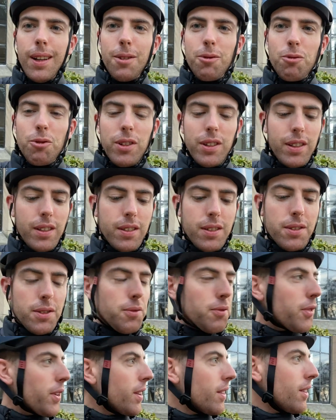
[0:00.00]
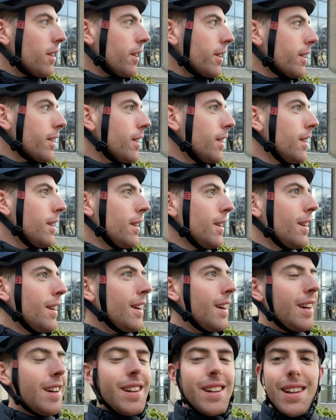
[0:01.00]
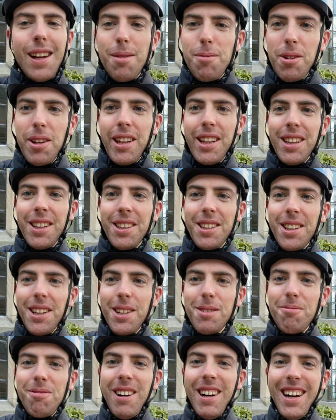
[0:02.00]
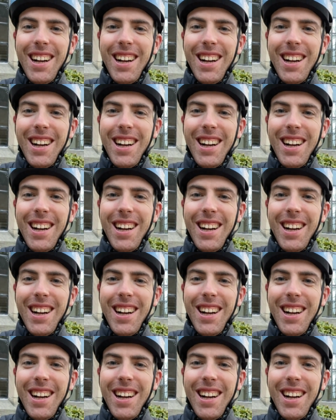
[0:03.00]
Really doesn't feel like I'm at a hill climb.